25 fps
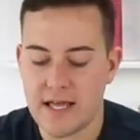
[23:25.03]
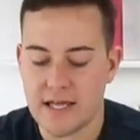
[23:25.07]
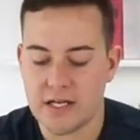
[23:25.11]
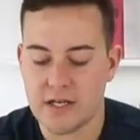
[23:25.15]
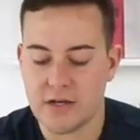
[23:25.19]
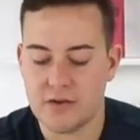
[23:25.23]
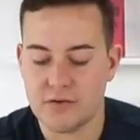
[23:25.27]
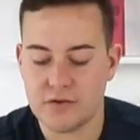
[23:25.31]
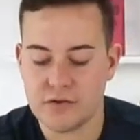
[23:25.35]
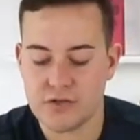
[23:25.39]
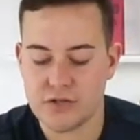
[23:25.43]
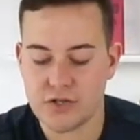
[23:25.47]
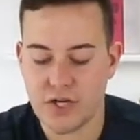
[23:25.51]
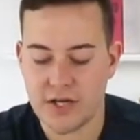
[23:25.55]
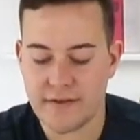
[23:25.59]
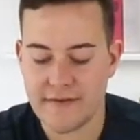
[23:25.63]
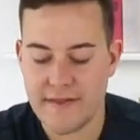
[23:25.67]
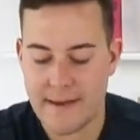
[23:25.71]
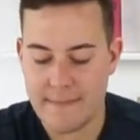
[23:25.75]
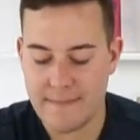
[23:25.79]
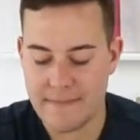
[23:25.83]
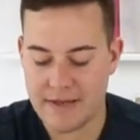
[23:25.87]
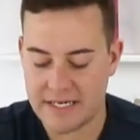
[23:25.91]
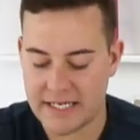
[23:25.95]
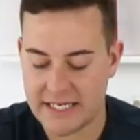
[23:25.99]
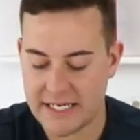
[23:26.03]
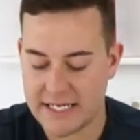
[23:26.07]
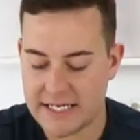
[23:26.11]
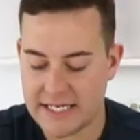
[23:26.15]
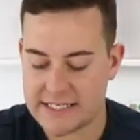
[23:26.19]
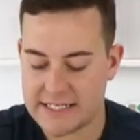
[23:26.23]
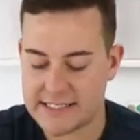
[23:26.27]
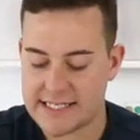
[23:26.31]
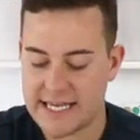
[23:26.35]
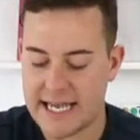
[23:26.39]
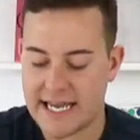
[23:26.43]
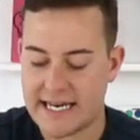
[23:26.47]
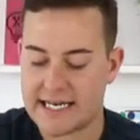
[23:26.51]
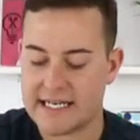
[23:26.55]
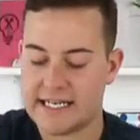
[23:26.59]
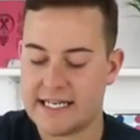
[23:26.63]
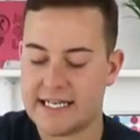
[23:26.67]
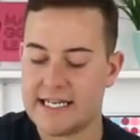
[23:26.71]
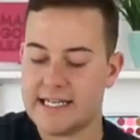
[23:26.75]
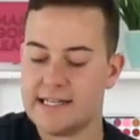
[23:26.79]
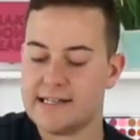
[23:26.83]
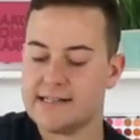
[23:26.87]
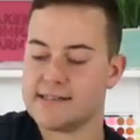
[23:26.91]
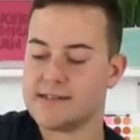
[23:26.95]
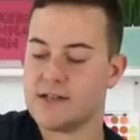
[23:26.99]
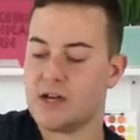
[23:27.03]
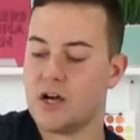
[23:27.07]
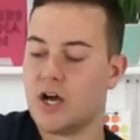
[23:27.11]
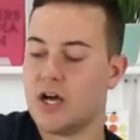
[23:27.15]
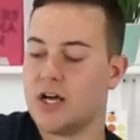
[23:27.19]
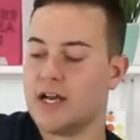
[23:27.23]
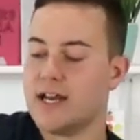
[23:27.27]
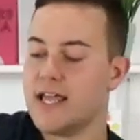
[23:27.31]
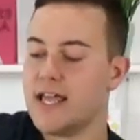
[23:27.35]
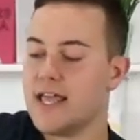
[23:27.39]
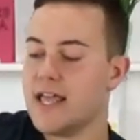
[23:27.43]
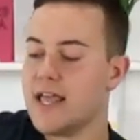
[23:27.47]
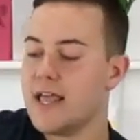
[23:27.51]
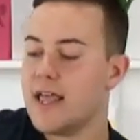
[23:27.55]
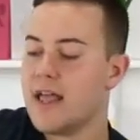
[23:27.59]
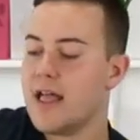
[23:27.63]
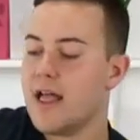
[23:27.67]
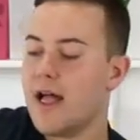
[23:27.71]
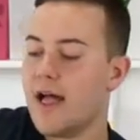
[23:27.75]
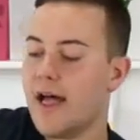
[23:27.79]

you know, there's not that many techniques on it